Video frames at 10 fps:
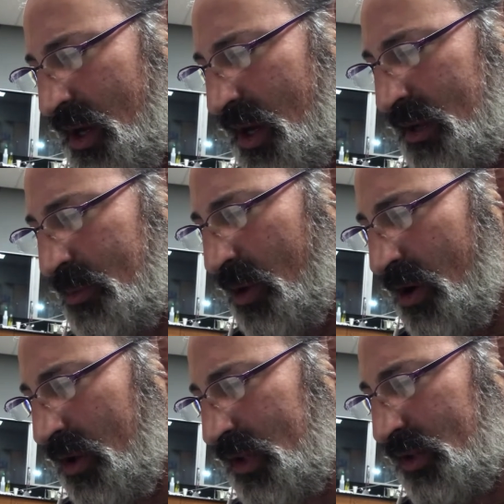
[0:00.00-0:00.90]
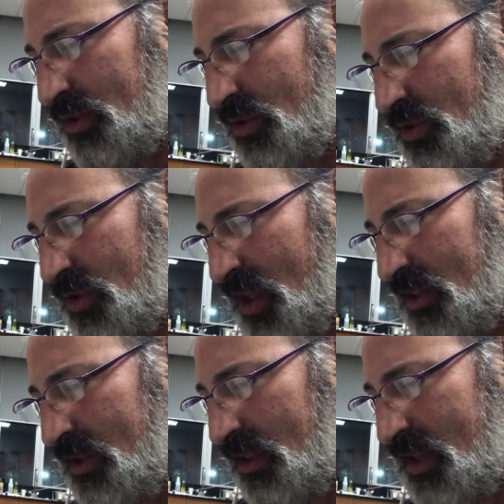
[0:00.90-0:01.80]
and Paul in 2
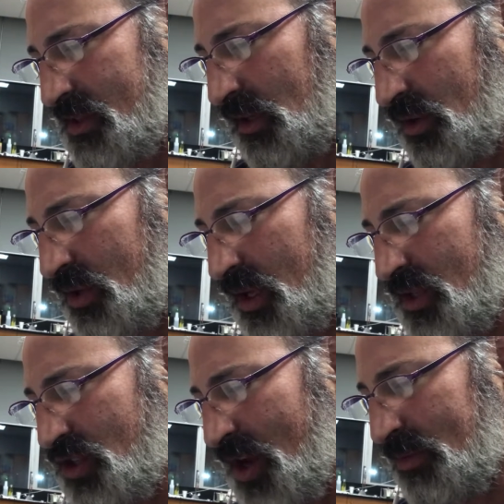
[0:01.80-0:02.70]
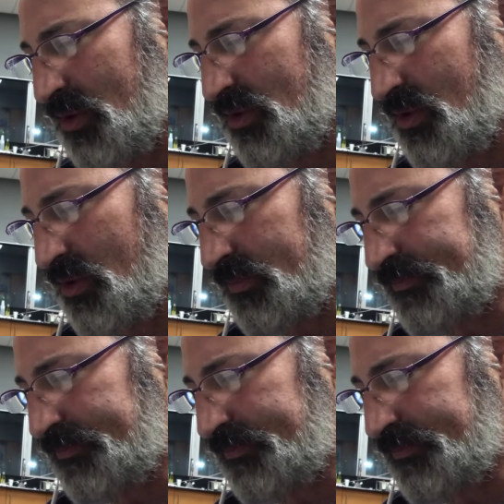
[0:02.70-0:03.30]
Thessalonians chapter 2.